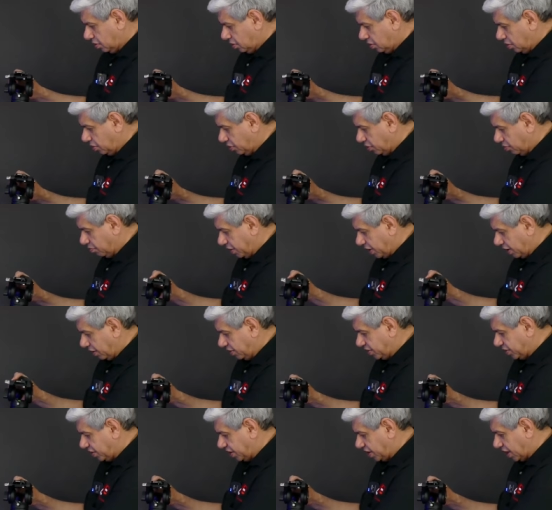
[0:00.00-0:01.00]
You can
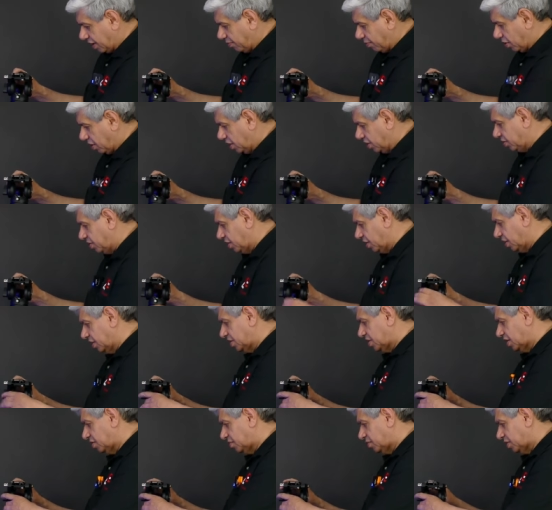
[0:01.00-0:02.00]
balance the camera onto this.
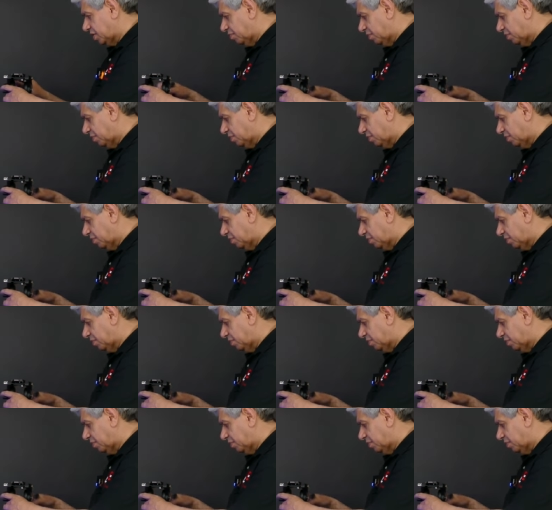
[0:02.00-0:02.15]
That's what the